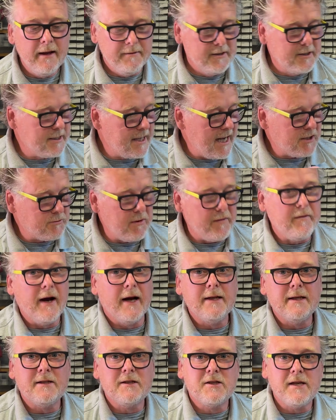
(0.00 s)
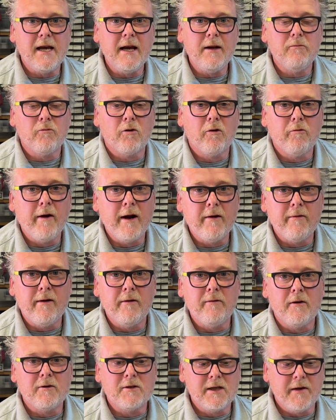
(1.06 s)
In this case, we've got it set. We're right
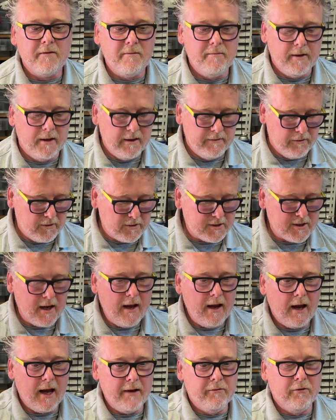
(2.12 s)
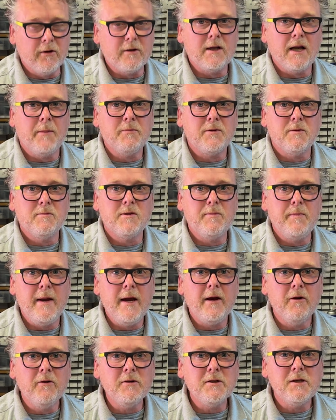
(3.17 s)
around our seven millivolts. I've hooked up some
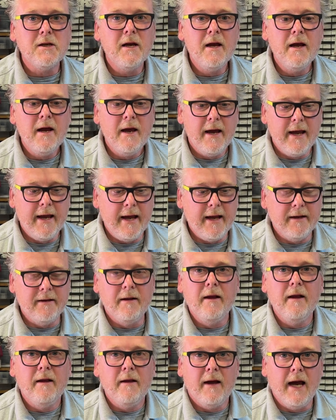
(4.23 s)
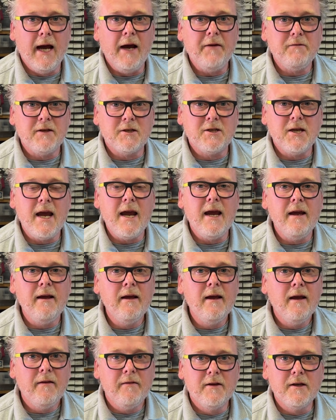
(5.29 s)
speakers and I have to say,
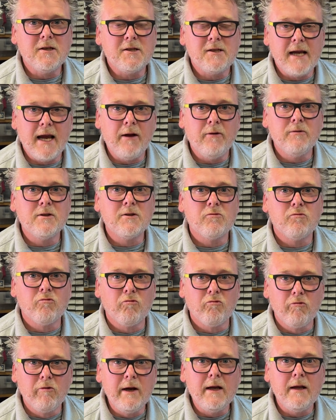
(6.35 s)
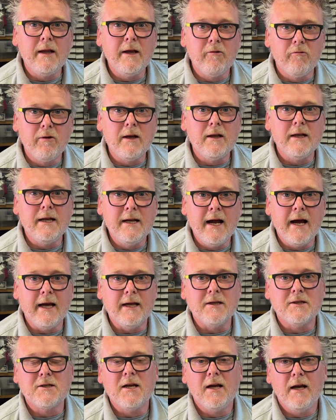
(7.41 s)
this sounds really, really
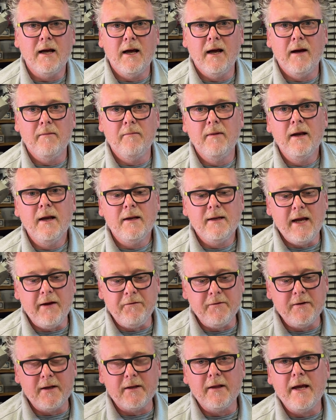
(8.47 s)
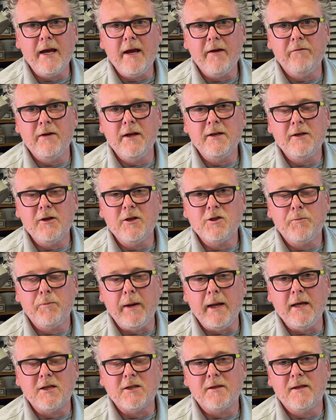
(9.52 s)
nice. Um, definitely a vintage
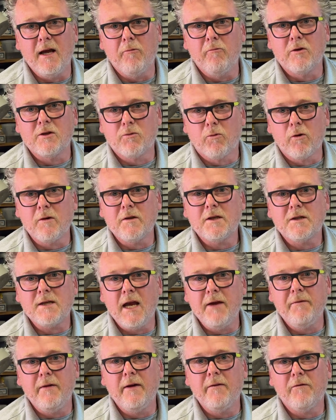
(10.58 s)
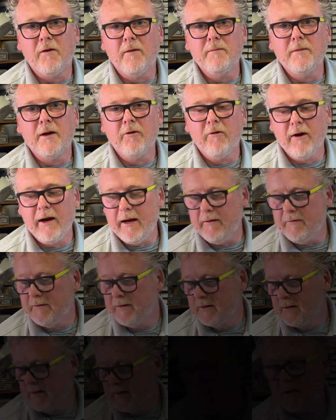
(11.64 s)
piece that was worth saving from the grave.
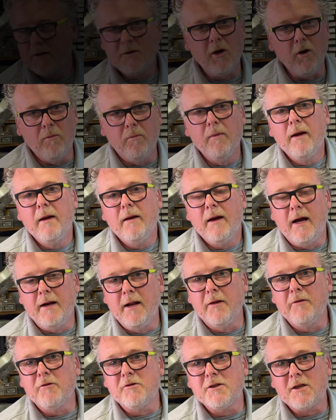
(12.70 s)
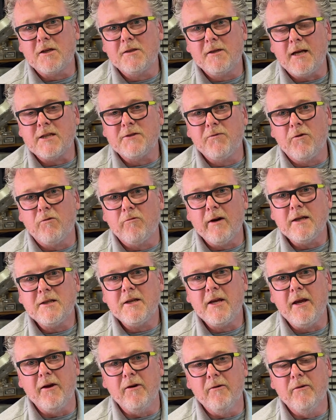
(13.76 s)
So another successful
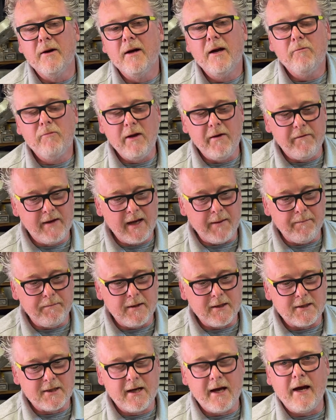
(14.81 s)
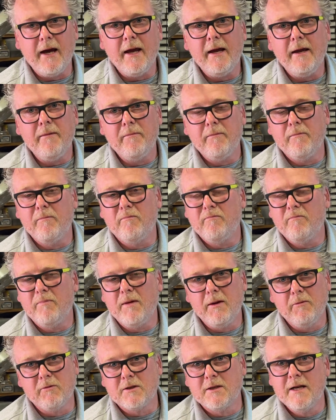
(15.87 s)
rescue. We've kept this guy,
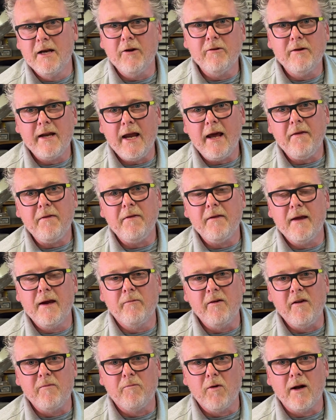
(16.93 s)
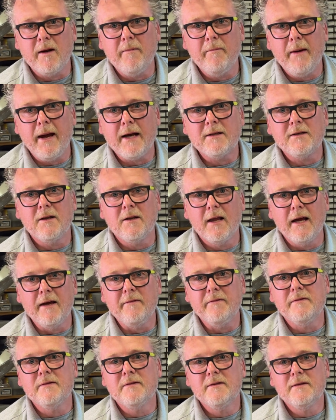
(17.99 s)
he was near death and we've brought him back to
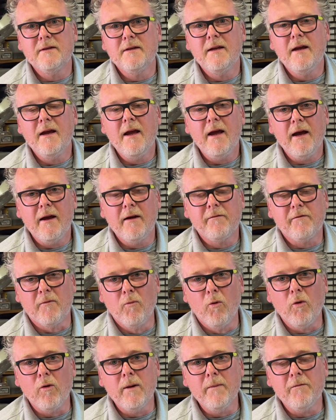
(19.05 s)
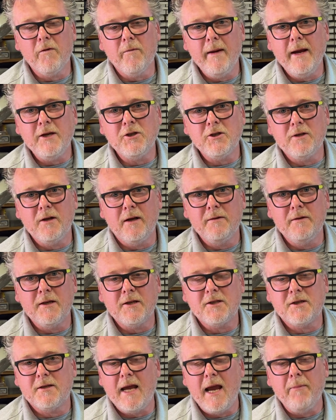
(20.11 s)
life. For more information on
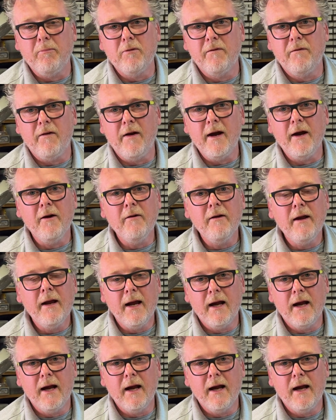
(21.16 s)
this amplifier,